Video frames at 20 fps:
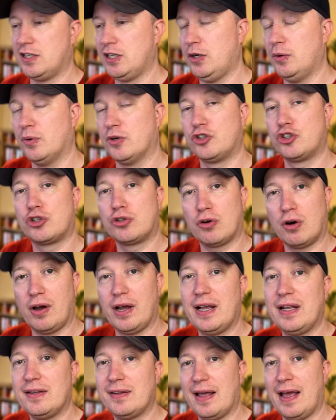You are
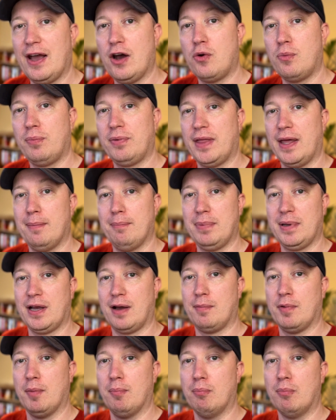trying to help them
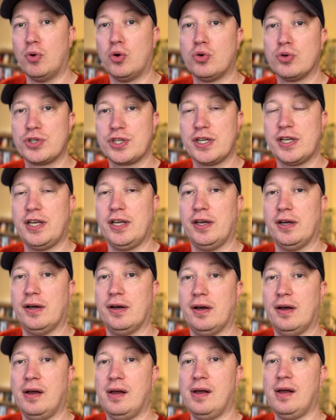become a more
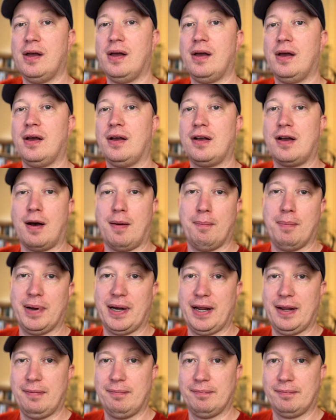secure company.